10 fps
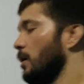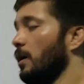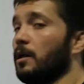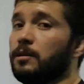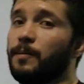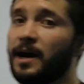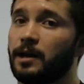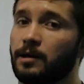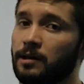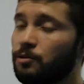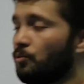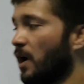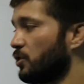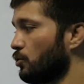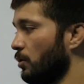is divided in the
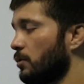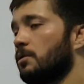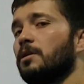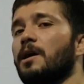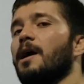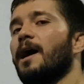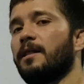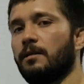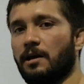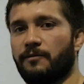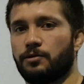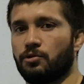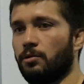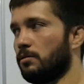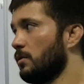right shoulder and the left
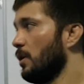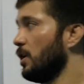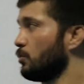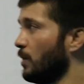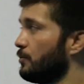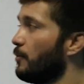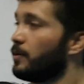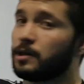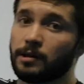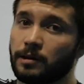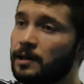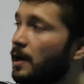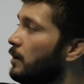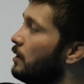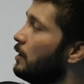shoulder. Each one represents
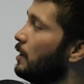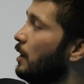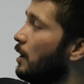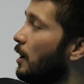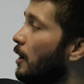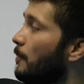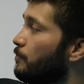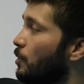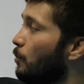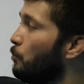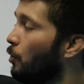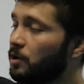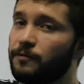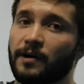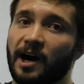then
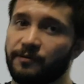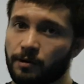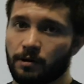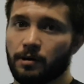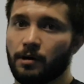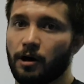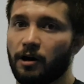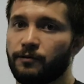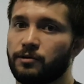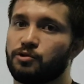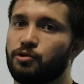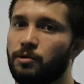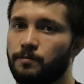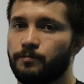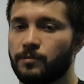0.5 of
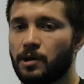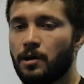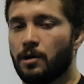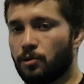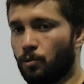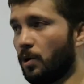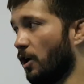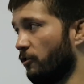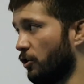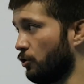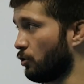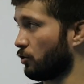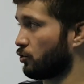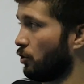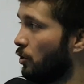control. So whenever you
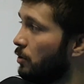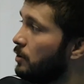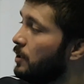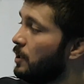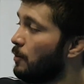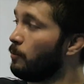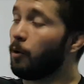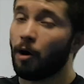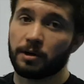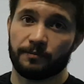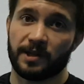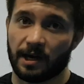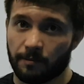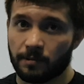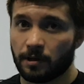control both of
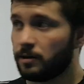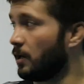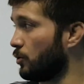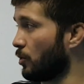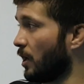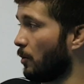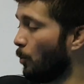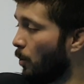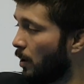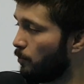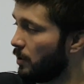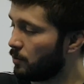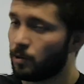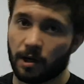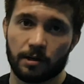them, then you get 1 plus
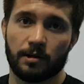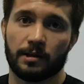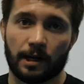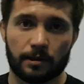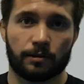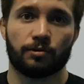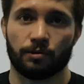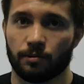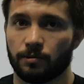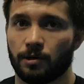1, that's 2.